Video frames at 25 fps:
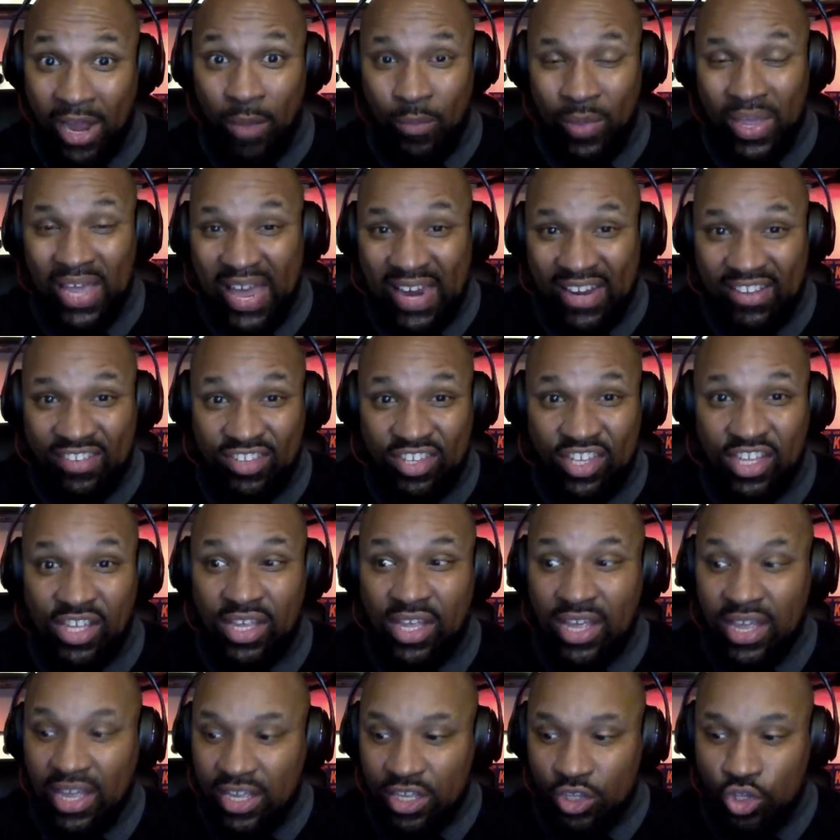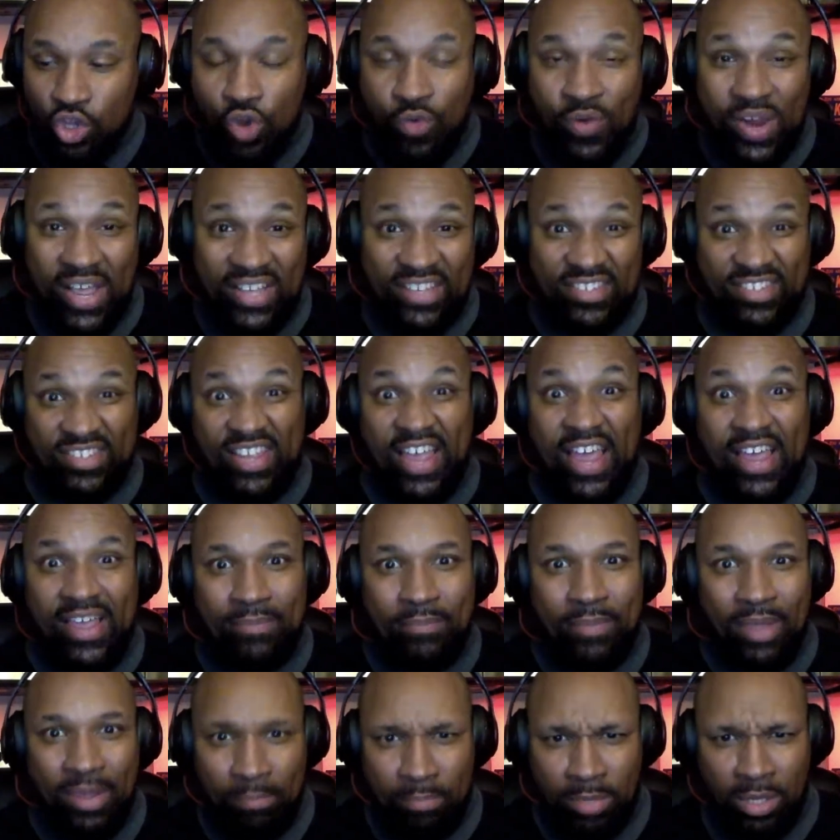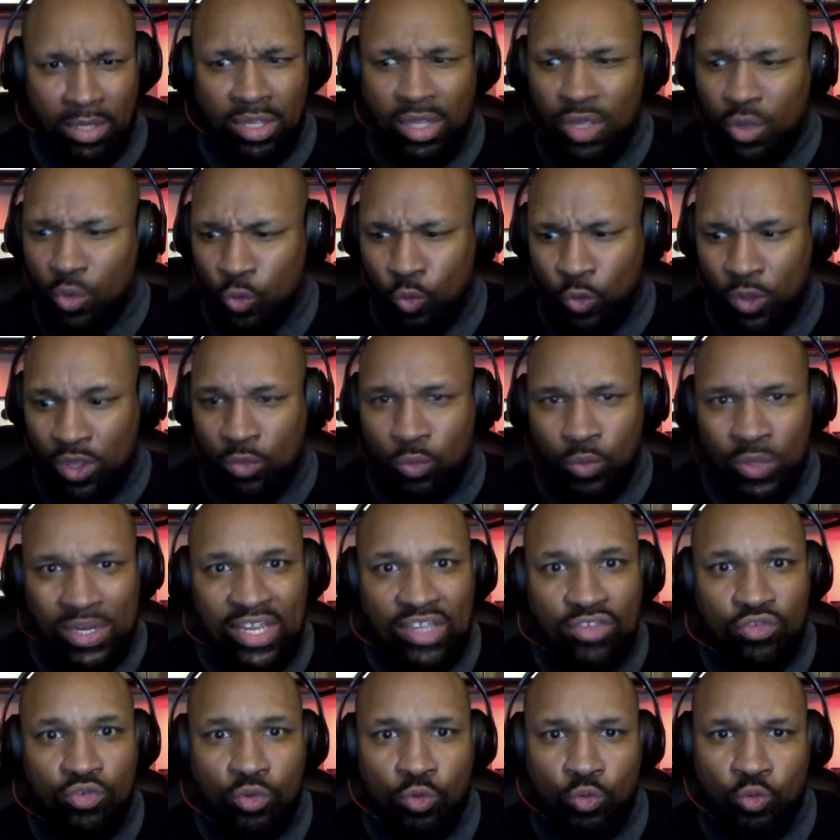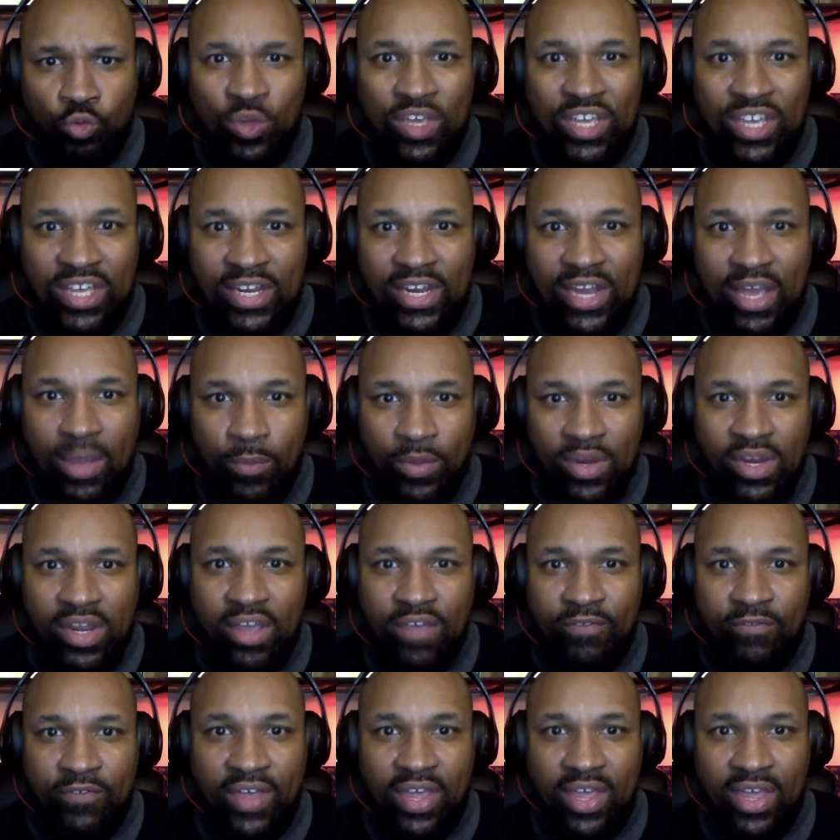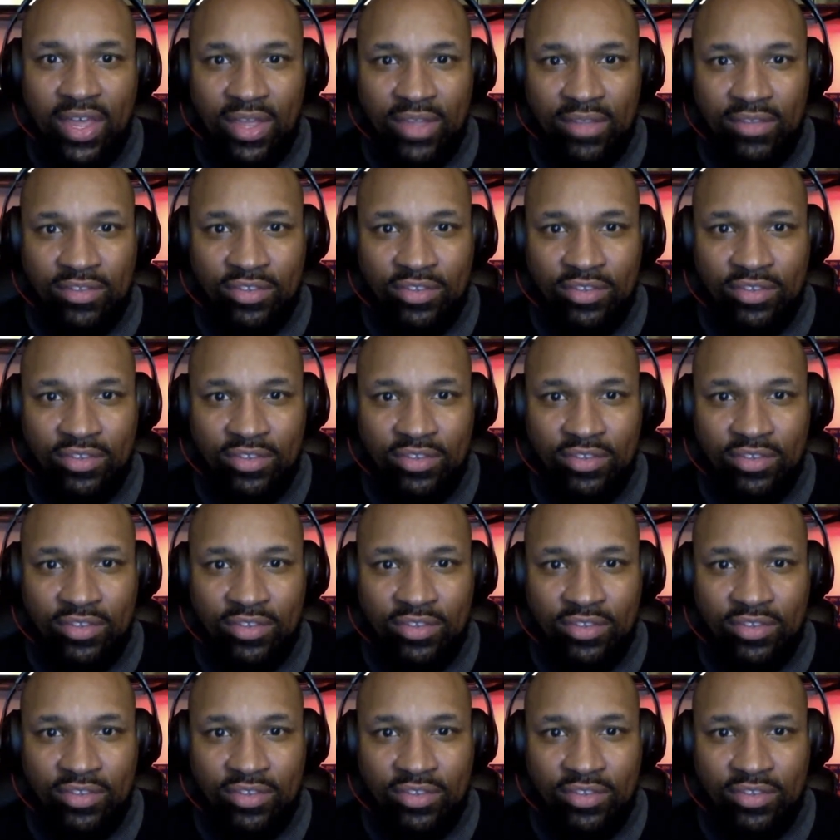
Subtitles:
We gotta see your excitement, but we need you to reconnect with Knicks fans.